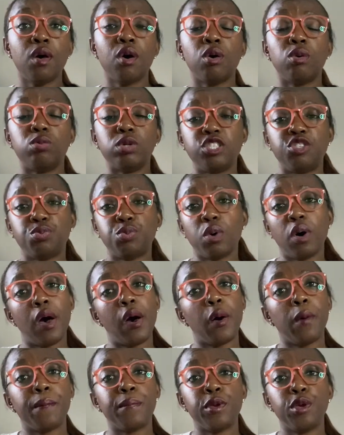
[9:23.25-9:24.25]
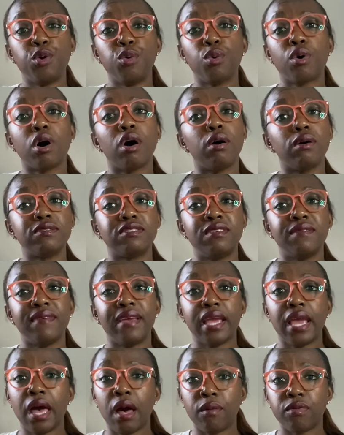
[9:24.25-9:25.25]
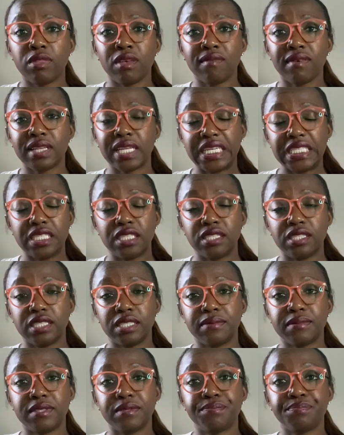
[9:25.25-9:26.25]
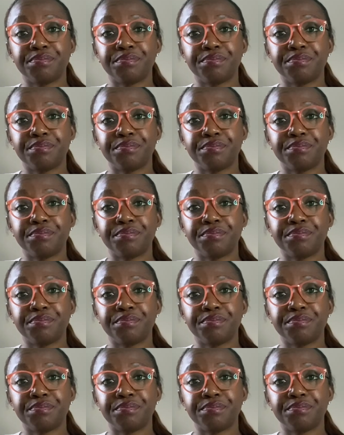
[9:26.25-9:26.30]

which will help you cultivate healthy relationships.